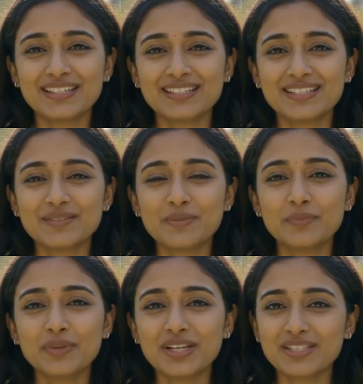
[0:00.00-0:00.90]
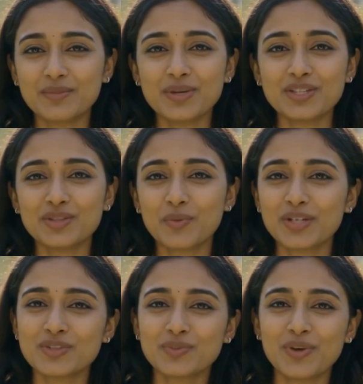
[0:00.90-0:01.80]
this, simply press the plunger
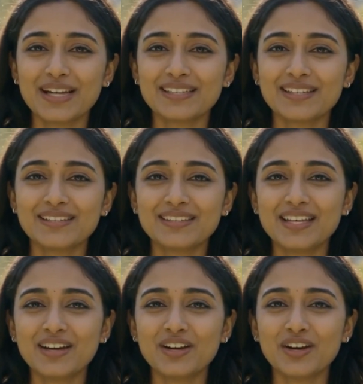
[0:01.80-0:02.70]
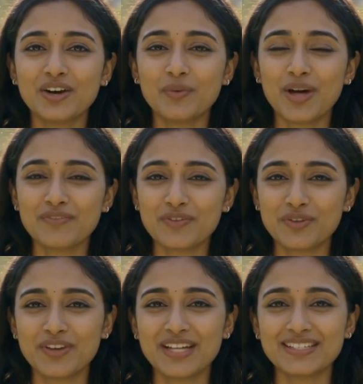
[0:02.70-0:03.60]
once or twice into the air away from
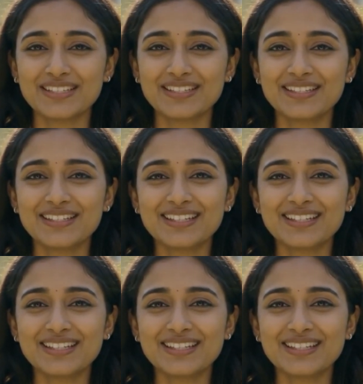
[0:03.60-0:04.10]
your face.